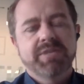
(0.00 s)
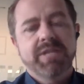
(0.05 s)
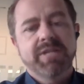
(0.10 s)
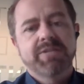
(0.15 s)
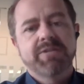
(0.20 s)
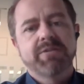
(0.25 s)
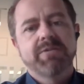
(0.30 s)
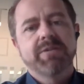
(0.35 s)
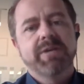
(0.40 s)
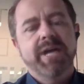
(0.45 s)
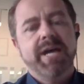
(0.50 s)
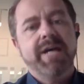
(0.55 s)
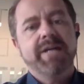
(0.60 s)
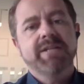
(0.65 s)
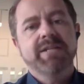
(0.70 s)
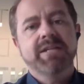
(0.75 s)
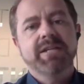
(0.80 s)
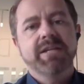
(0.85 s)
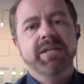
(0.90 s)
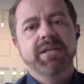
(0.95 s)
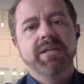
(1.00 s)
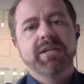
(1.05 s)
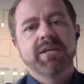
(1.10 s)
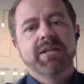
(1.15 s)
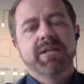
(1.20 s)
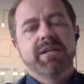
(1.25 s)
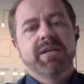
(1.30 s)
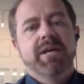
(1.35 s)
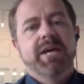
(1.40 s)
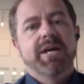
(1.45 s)
And so as he
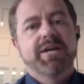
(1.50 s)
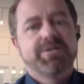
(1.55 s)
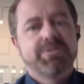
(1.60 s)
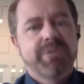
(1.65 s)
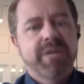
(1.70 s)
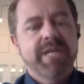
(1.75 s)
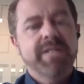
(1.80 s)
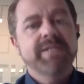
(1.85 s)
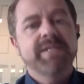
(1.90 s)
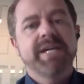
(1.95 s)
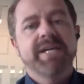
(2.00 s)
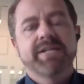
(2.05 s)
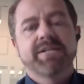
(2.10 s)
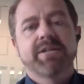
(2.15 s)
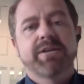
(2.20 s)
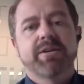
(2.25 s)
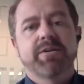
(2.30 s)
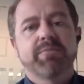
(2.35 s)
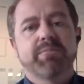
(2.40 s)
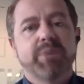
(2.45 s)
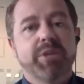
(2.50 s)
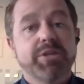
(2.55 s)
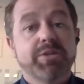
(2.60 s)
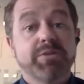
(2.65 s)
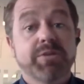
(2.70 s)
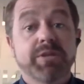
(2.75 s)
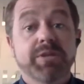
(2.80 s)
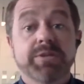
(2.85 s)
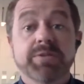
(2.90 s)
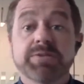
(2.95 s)
addressed that, started
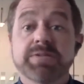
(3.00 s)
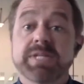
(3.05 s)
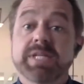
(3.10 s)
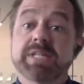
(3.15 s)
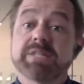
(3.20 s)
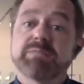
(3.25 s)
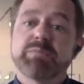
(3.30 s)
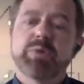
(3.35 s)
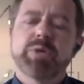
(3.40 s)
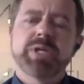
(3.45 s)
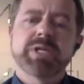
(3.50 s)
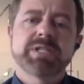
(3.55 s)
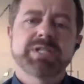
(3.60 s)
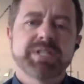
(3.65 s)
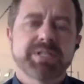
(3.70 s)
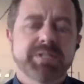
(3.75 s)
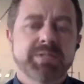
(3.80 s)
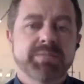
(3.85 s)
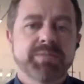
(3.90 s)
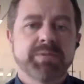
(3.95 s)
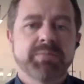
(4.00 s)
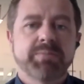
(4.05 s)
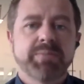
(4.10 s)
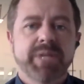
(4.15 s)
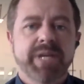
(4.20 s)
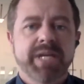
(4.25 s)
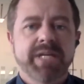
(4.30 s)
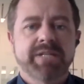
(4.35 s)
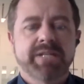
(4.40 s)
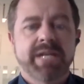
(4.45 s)
measuring those things, putting systems in
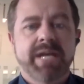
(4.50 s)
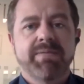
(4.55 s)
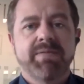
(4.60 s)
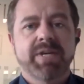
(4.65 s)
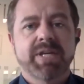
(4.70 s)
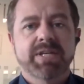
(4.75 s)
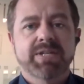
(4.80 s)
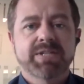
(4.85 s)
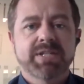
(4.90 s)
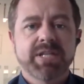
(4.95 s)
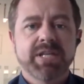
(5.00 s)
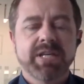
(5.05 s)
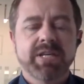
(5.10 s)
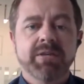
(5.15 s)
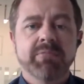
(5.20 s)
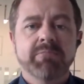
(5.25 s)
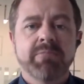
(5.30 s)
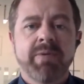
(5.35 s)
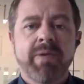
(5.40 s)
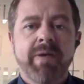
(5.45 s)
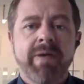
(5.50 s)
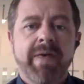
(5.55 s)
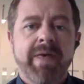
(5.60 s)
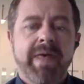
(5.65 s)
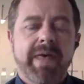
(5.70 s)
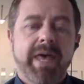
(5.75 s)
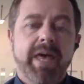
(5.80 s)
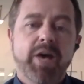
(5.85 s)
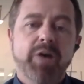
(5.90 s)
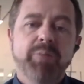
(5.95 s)
place, and having his team
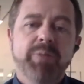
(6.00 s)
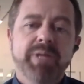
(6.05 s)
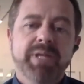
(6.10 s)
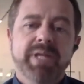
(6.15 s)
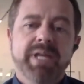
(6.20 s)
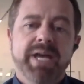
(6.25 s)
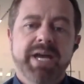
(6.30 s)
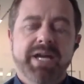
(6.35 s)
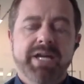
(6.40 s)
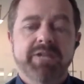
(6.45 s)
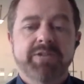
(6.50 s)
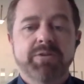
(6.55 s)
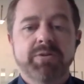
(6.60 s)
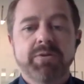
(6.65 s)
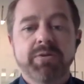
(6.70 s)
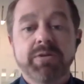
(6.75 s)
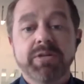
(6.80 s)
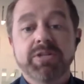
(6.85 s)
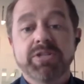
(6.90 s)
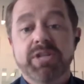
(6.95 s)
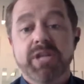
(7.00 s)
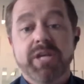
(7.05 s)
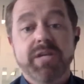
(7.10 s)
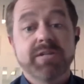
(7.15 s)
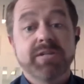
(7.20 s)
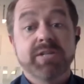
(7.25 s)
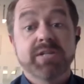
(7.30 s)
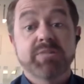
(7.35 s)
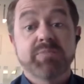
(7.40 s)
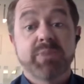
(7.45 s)
help in that, it totally
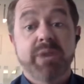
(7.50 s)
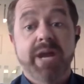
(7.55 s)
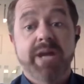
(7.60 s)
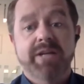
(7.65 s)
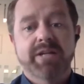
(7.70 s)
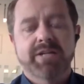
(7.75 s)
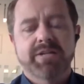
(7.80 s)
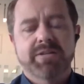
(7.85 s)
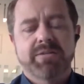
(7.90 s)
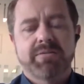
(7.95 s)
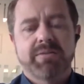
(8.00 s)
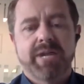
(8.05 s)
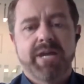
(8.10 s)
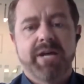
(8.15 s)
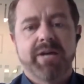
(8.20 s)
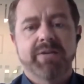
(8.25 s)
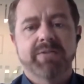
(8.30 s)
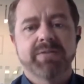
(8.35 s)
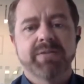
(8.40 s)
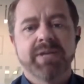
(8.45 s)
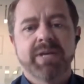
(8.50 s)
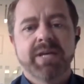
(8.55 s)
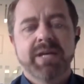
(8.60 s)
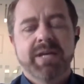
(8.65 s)
changed his practice around.